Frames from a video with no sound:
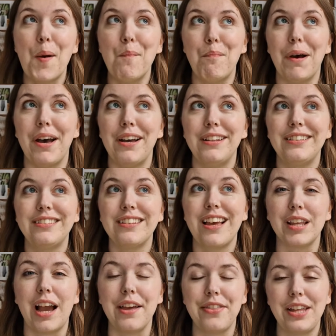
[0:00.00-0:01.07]
but
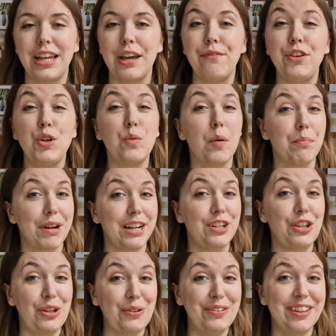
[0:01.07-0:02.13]
I think if you are brand
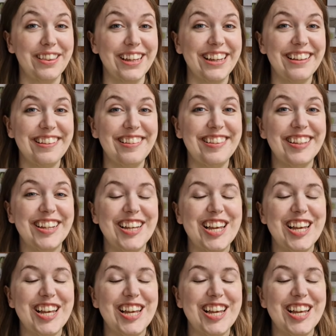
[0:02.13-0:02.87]
new to this,